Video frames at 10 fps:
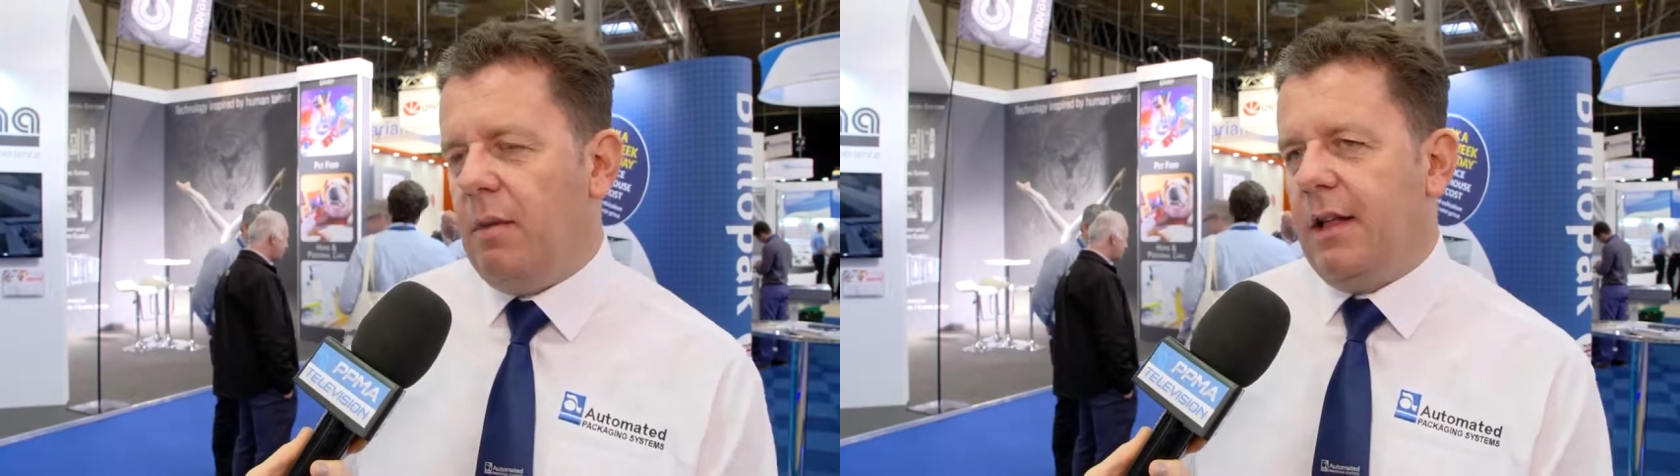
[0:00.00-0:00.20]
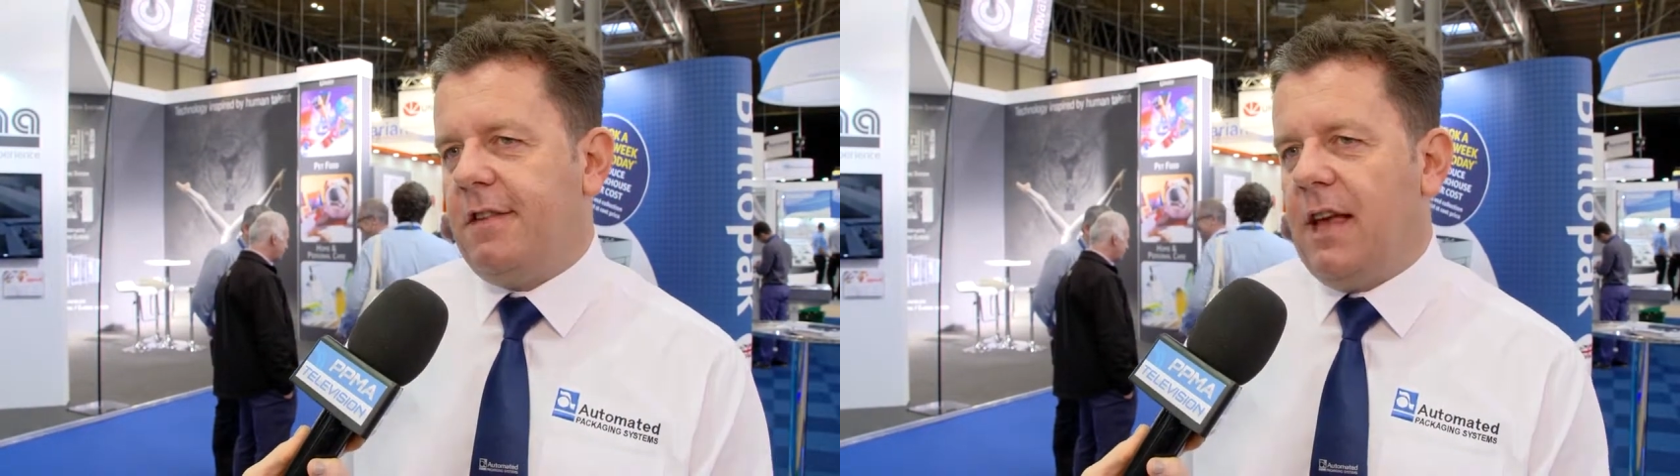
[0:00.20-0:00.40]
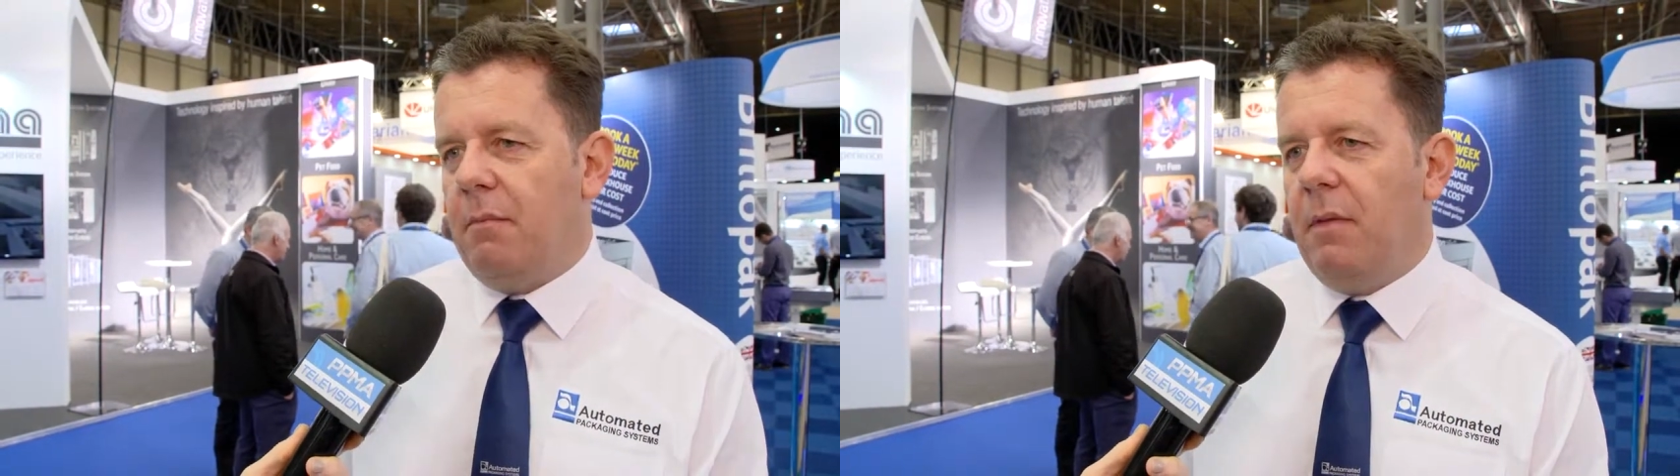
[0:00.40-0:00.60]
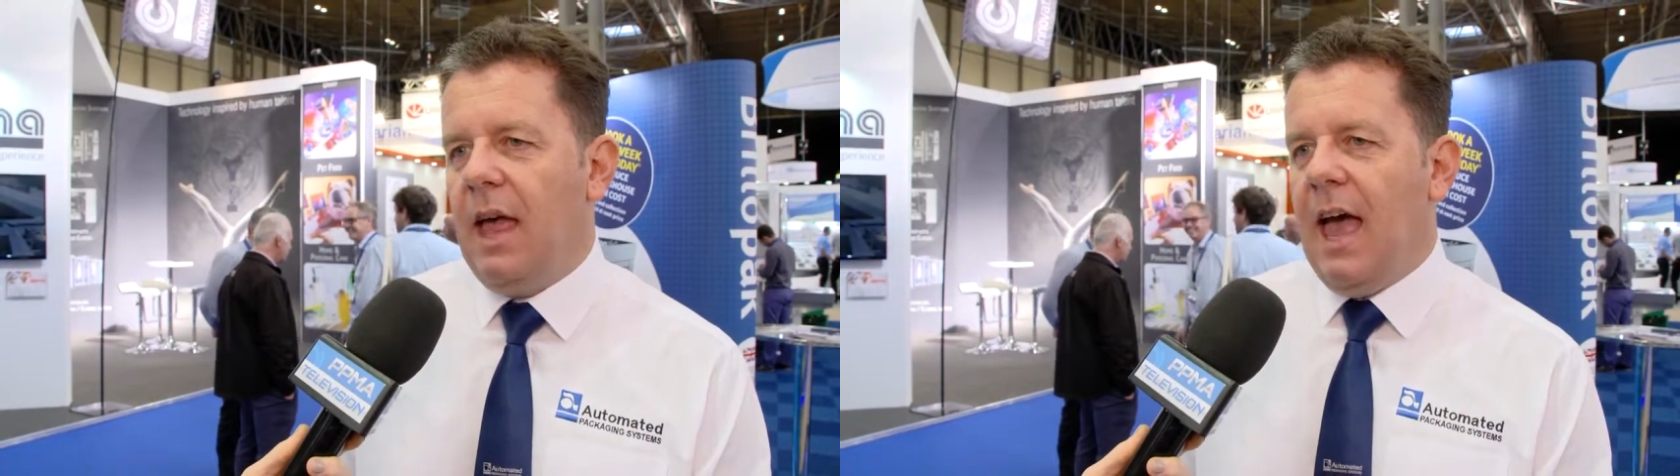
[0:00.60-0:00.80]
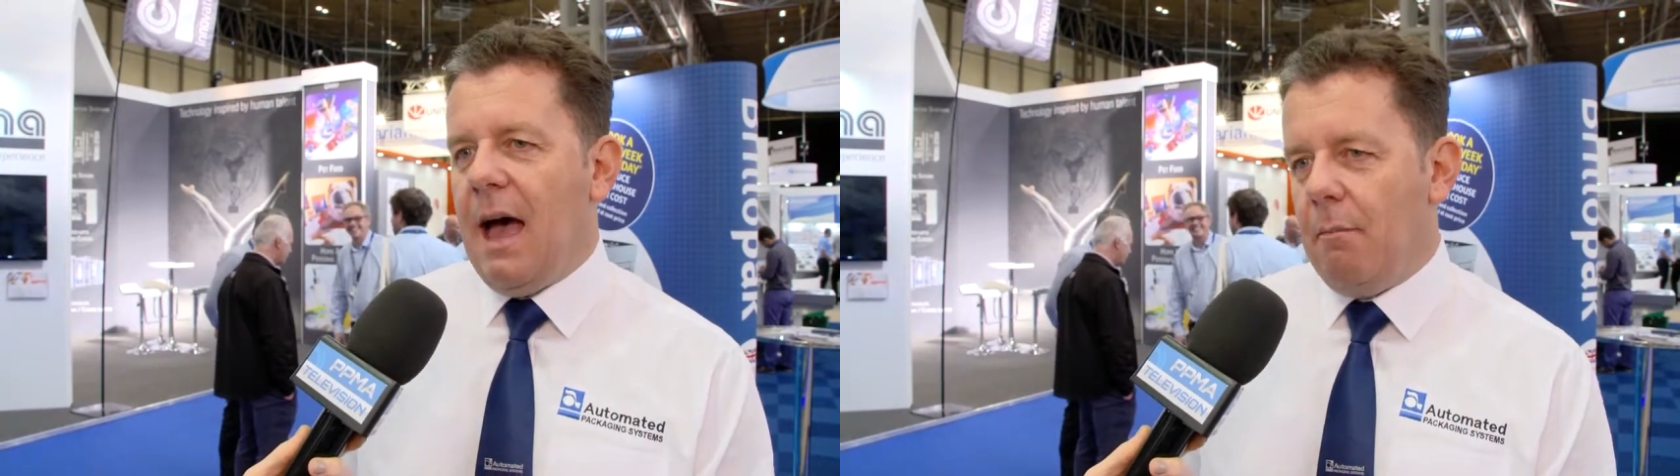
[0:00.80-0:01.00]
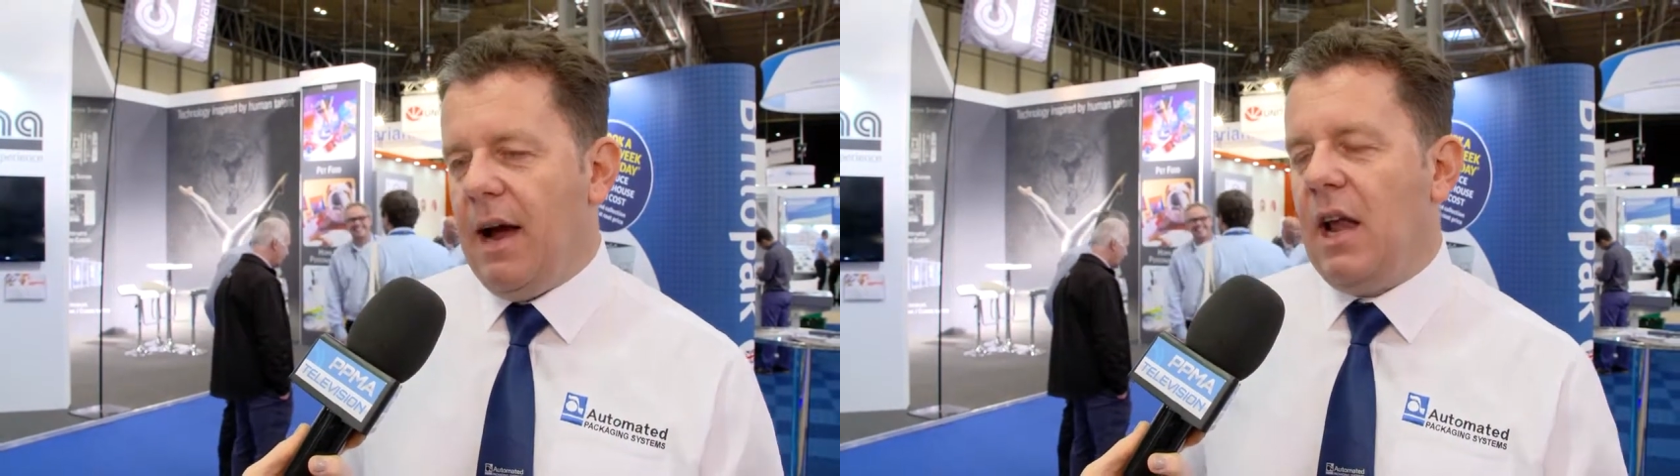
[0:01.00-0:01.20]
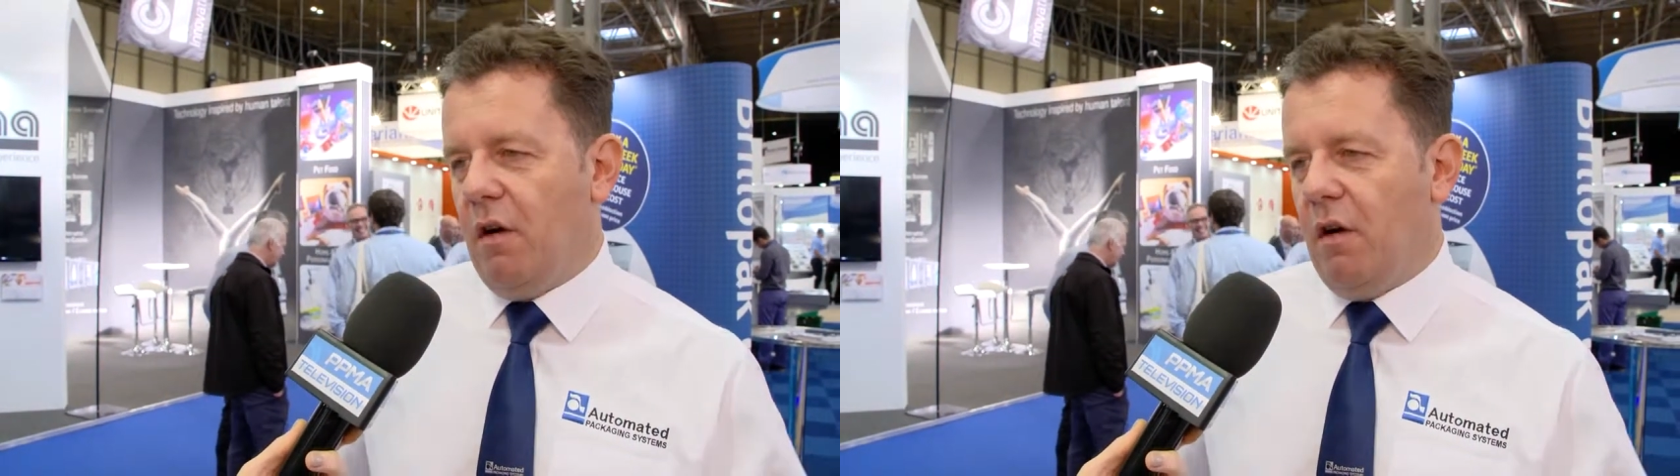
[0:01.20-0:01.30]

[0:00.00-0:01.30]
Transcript: but our main